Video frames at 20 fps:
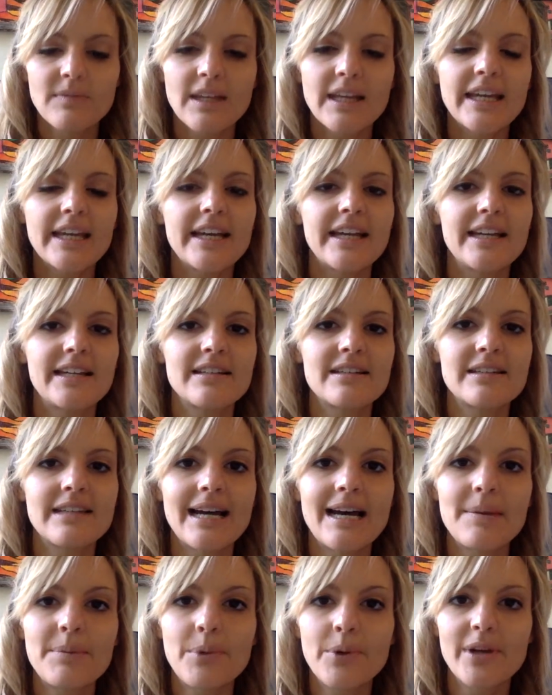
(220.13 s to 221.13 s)
And
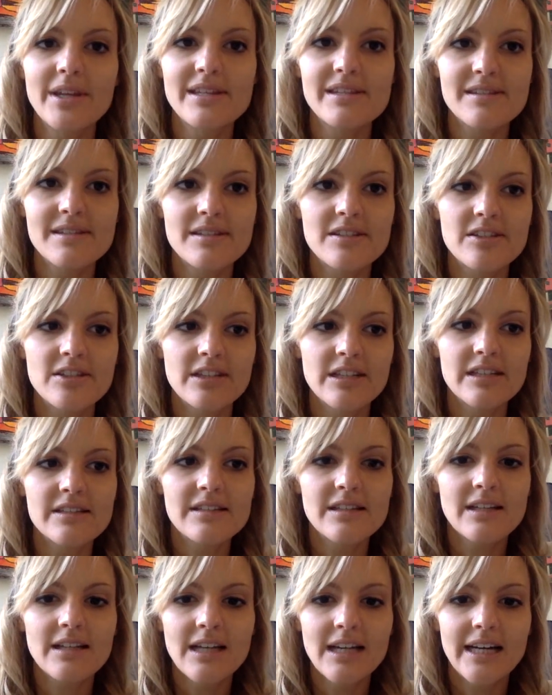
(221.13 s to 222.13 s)
that points to
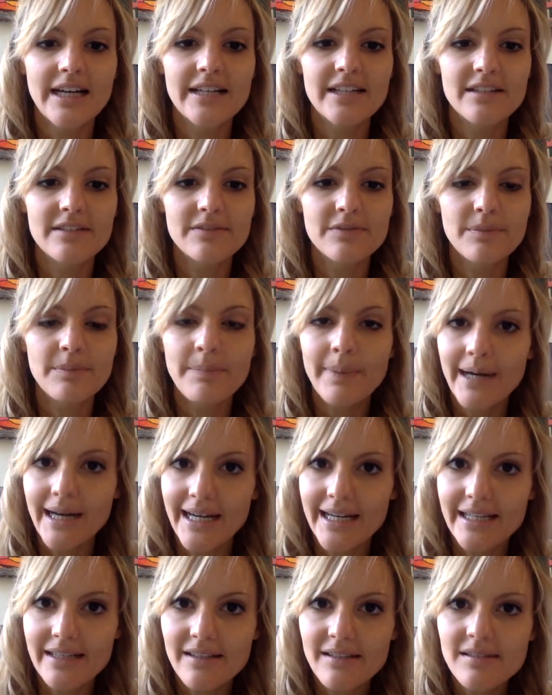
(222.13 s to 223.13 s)
this kind of
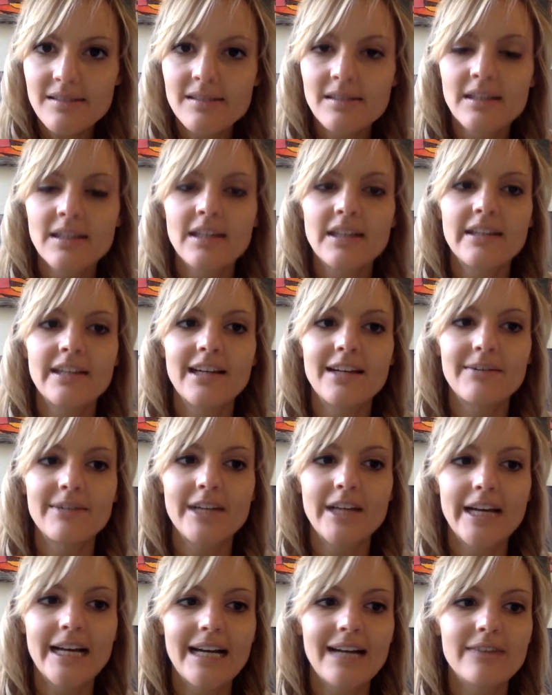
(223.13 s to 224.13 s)
bias that we
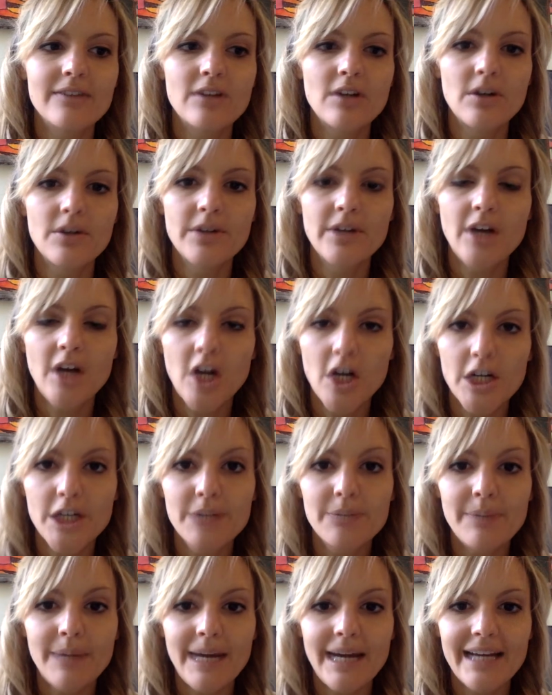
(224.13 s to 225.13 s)
have called the
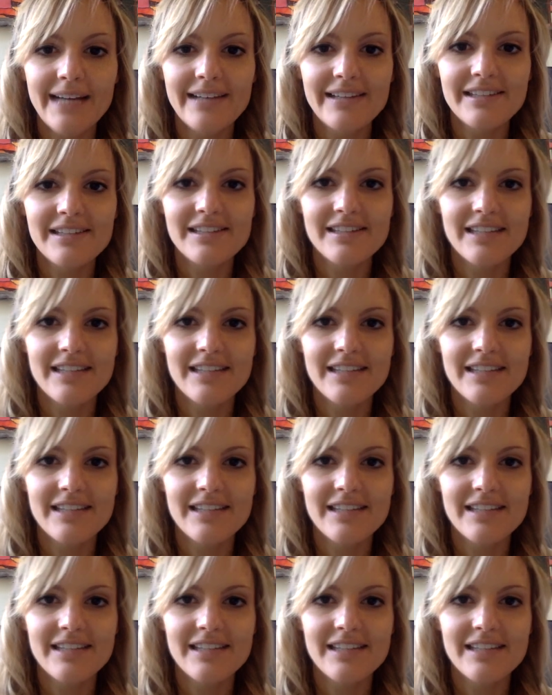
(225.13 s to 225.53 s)
art bias,